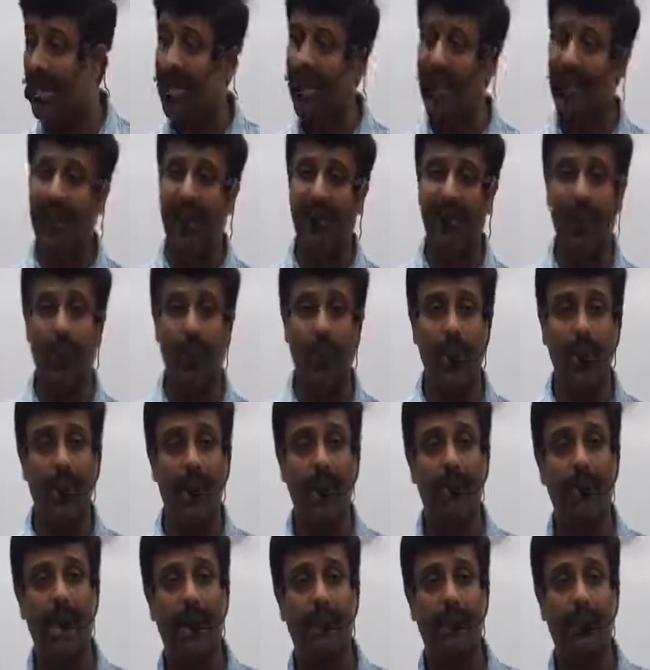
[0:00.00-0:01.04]
Again I fold
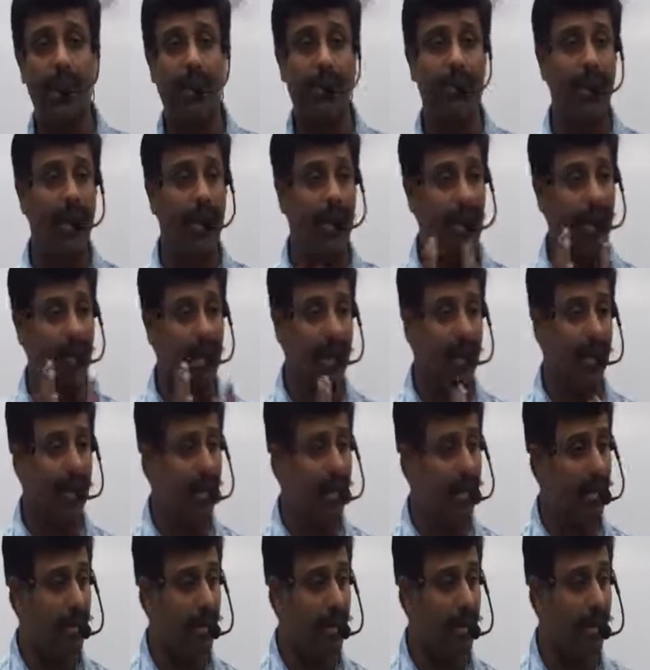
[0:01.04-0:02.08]
it back properly
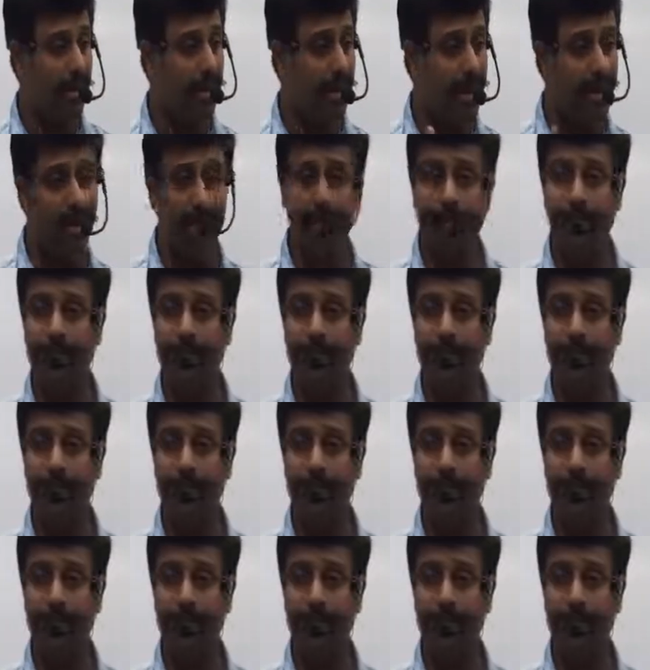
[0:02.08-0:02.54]
and keep it.